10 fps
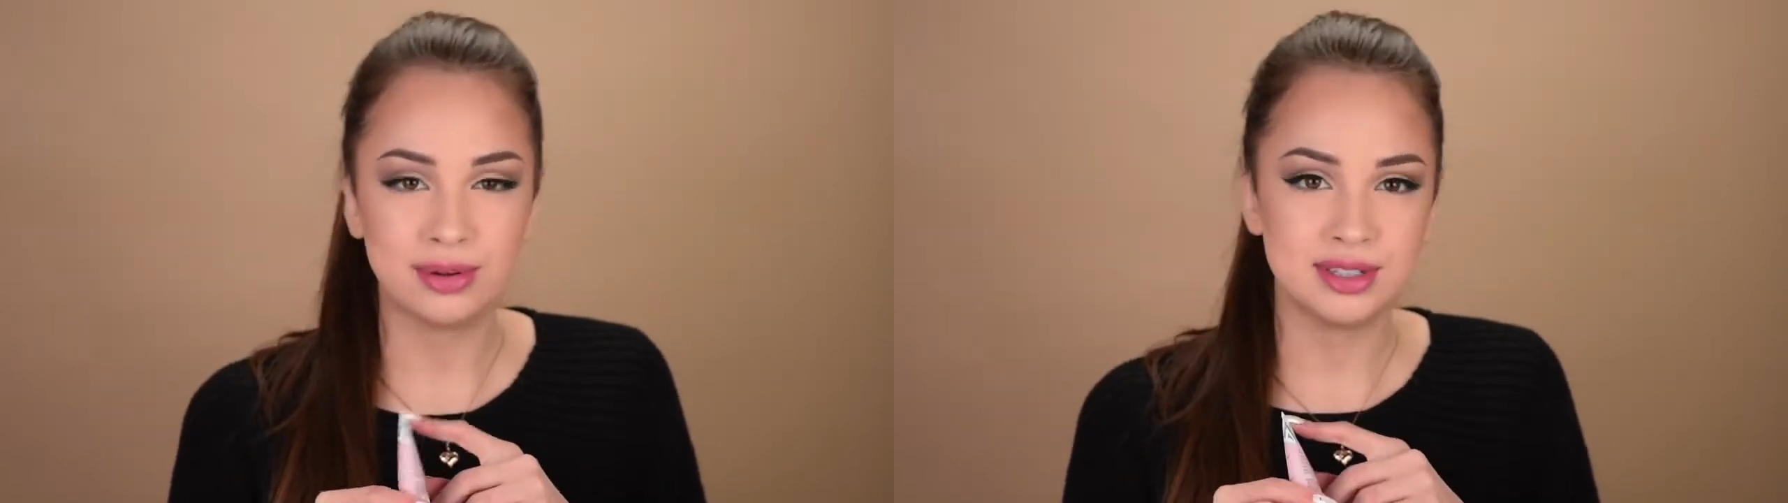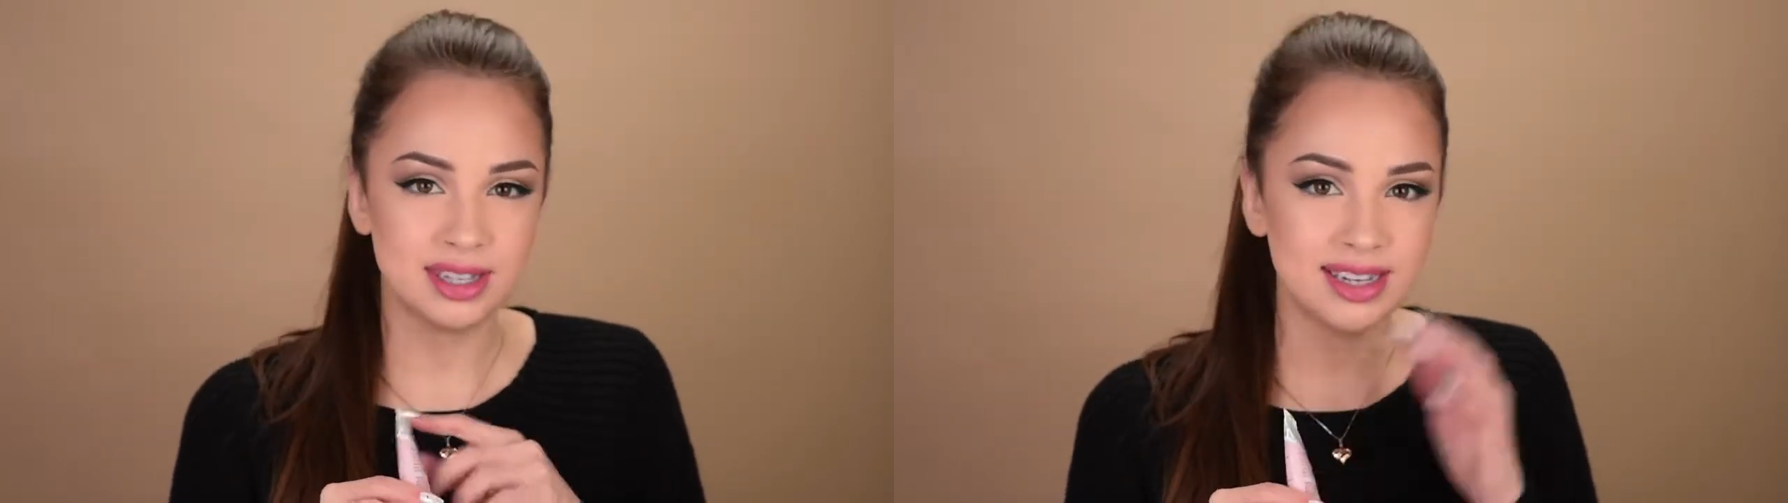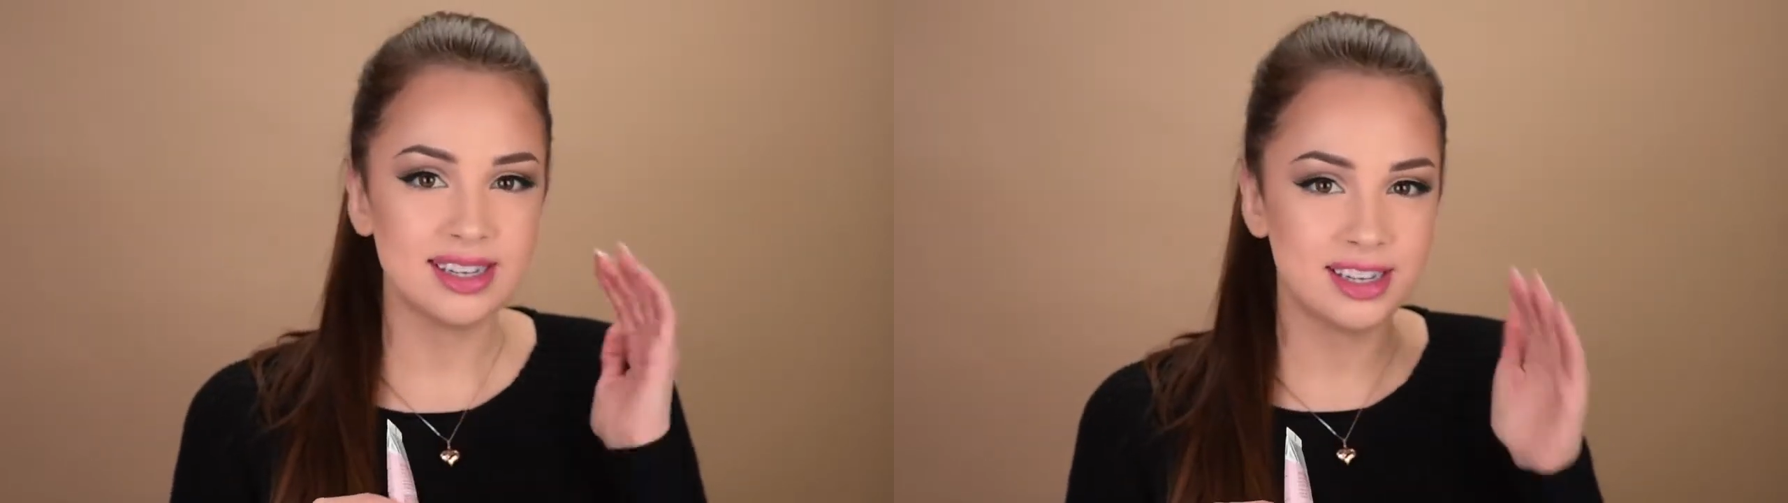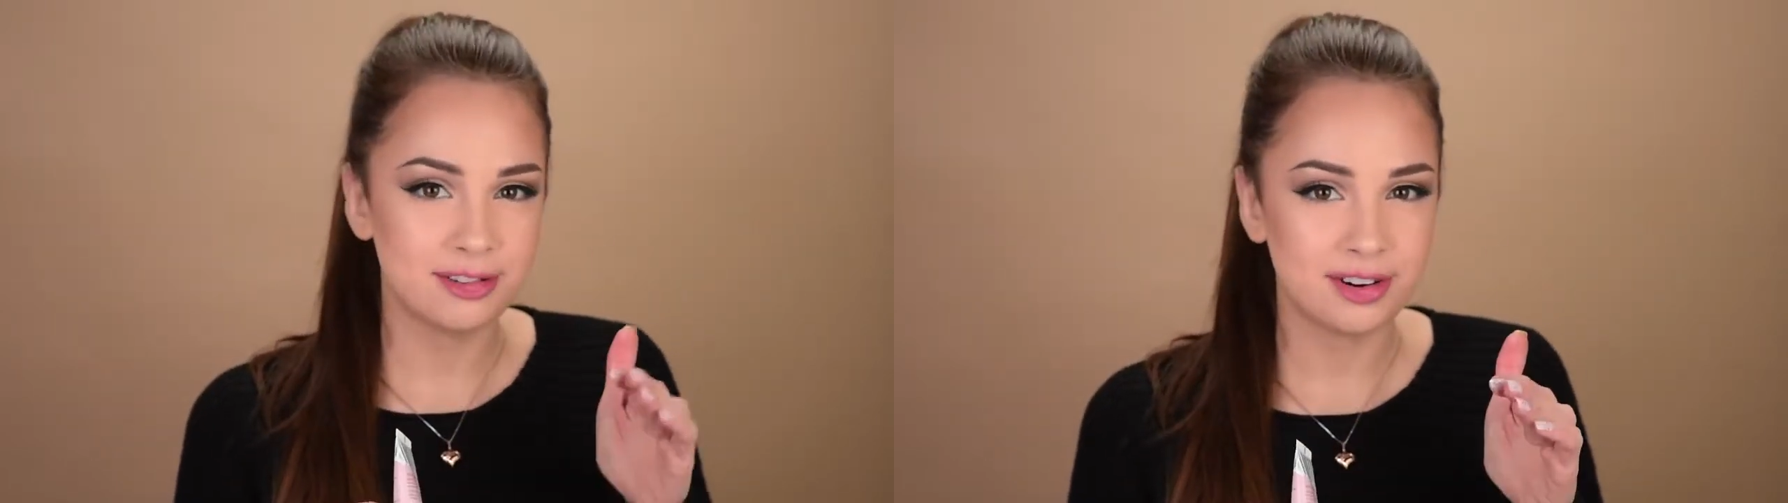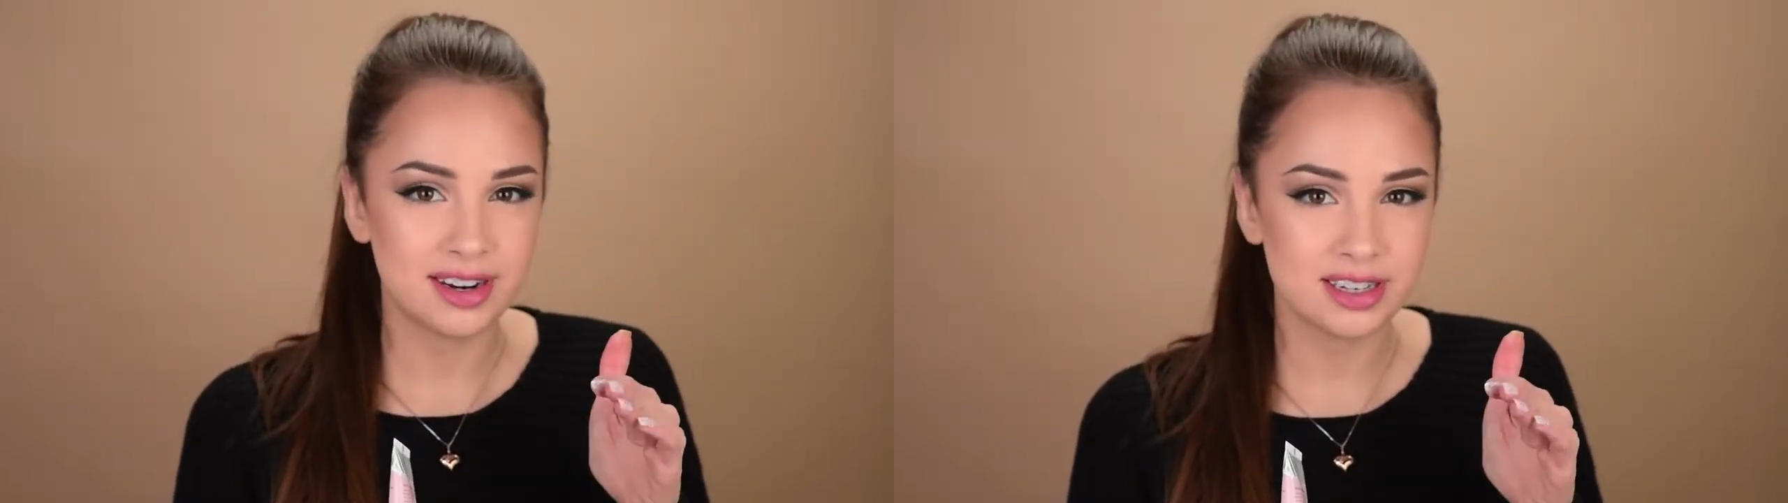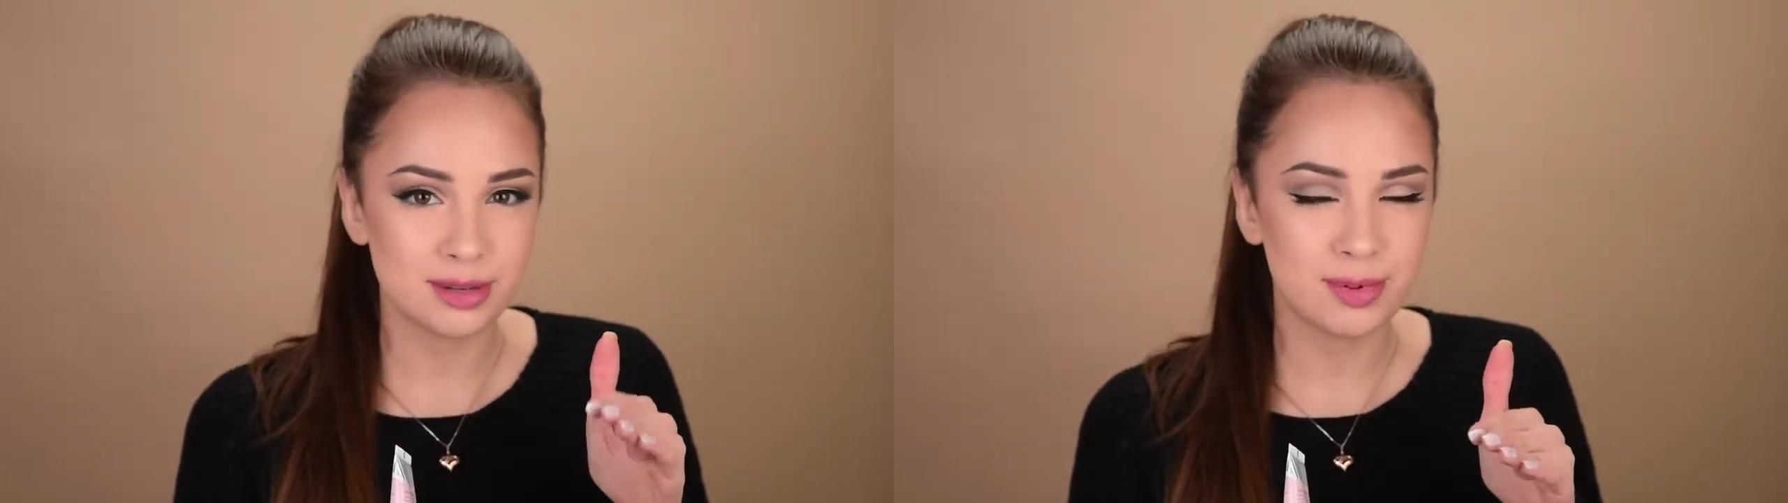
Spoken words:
seeing the difference,